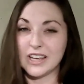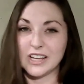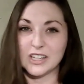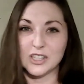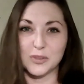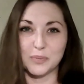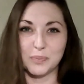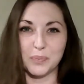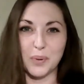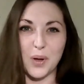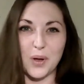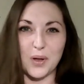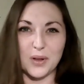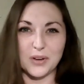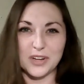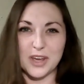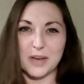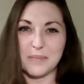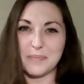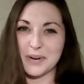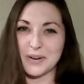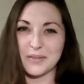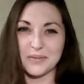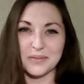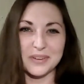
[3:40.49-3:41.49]
It's balled
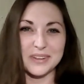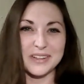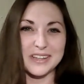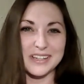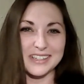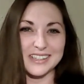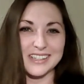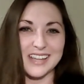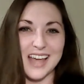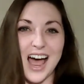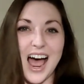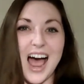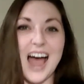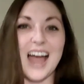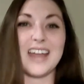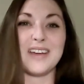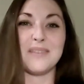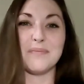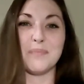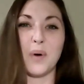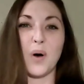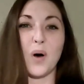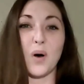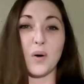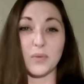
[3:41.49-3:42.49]
up in a really
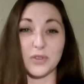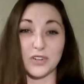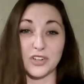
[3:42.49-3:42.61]
tight ball,